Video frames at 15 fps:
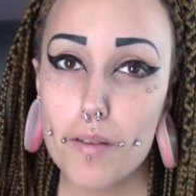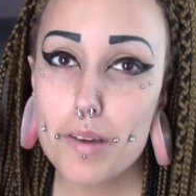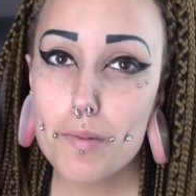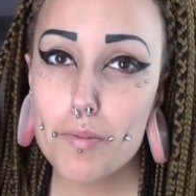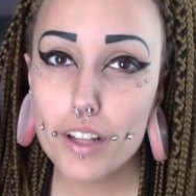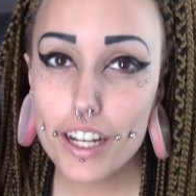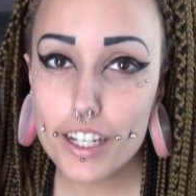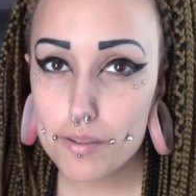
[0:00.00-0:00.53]

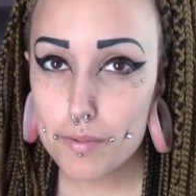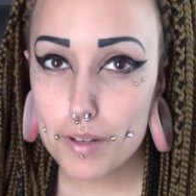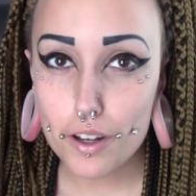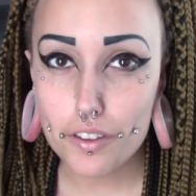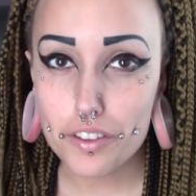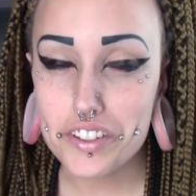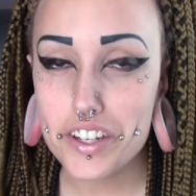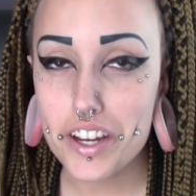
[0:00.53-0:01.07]
People ask me all
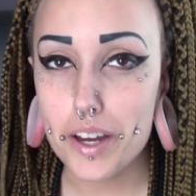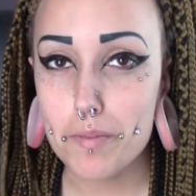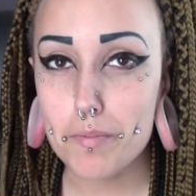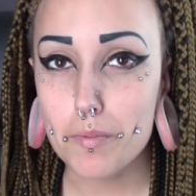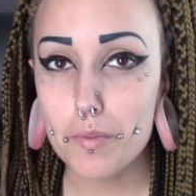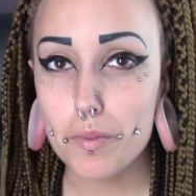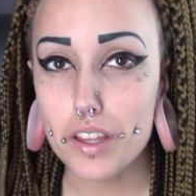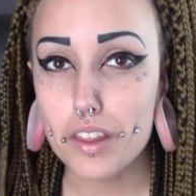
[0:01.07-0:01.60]
the time
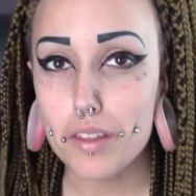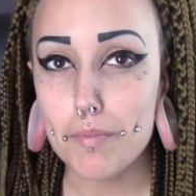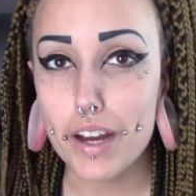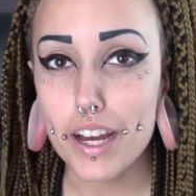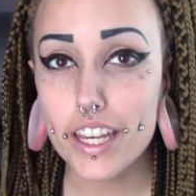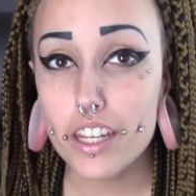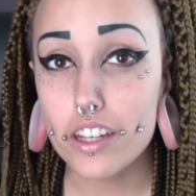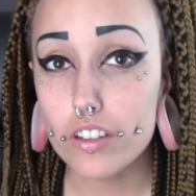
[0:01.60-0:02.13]
with my
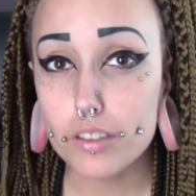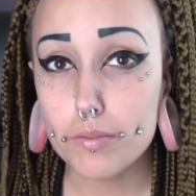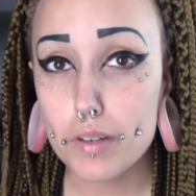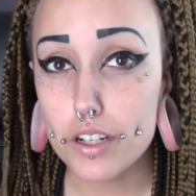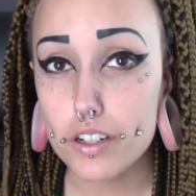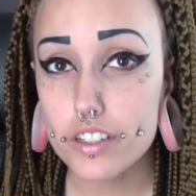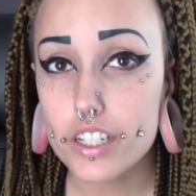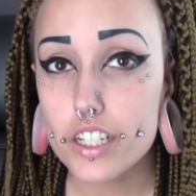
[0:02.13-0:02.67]
healed
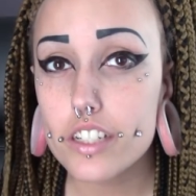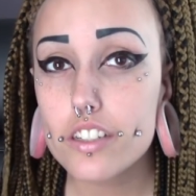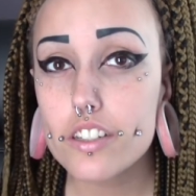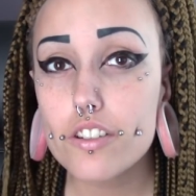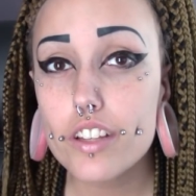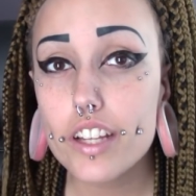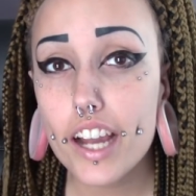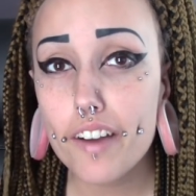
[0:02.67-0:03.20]
piercings, do
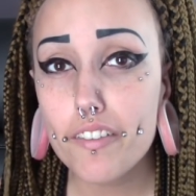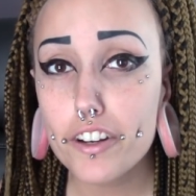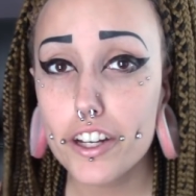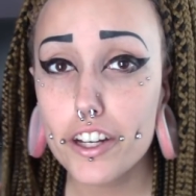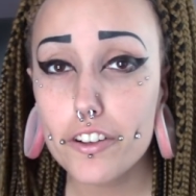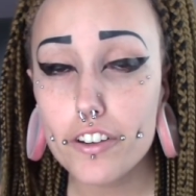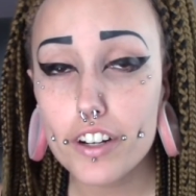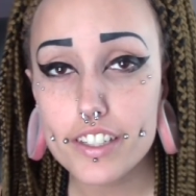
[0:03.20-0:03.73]
they ever
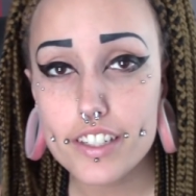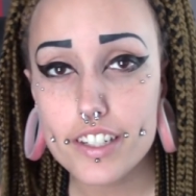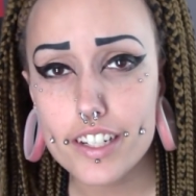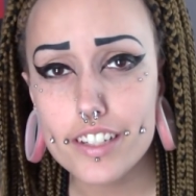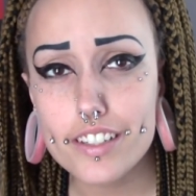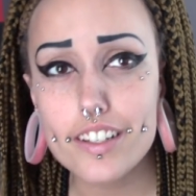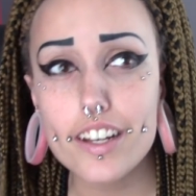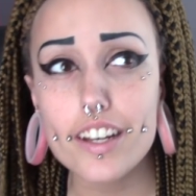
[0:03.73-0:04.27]
get
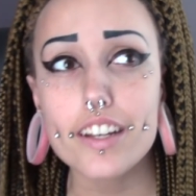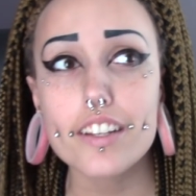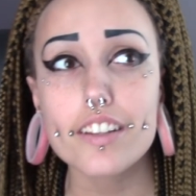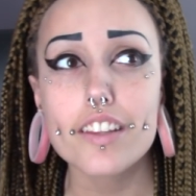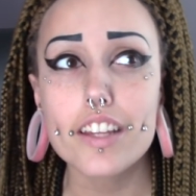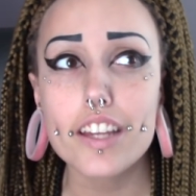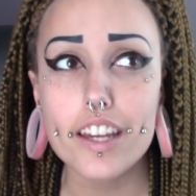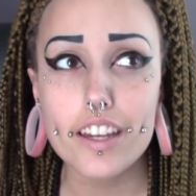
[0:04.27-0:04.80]
crusties? And
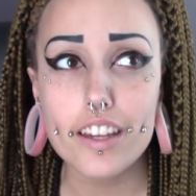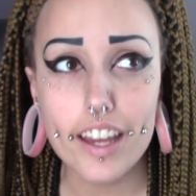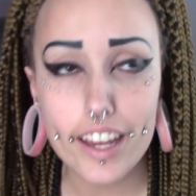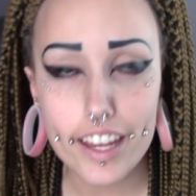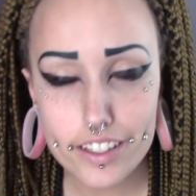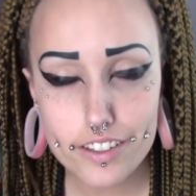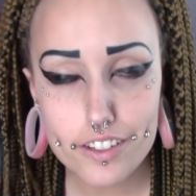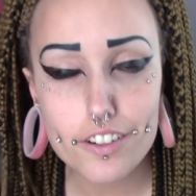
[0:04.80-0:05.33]
the
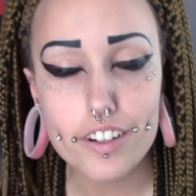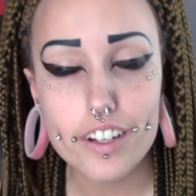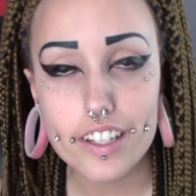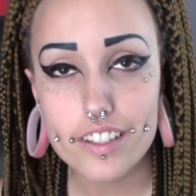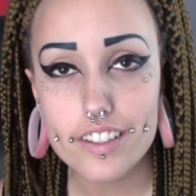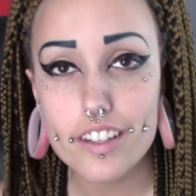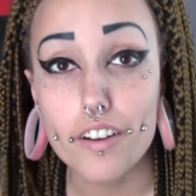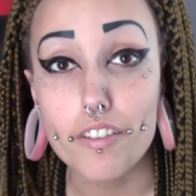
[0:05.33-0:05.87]
answer
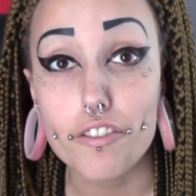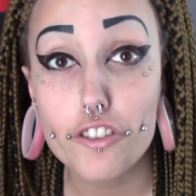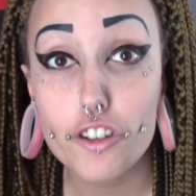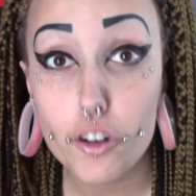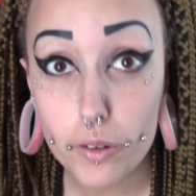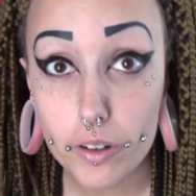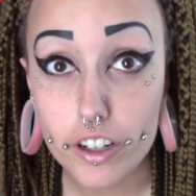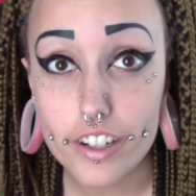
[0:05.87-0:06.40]
is of
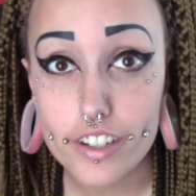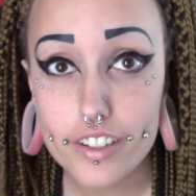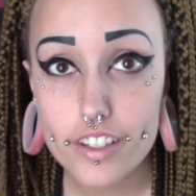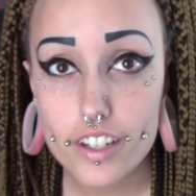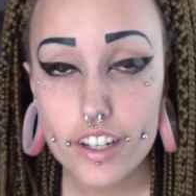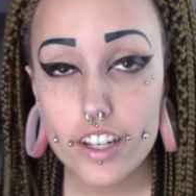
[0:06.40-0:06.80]
course.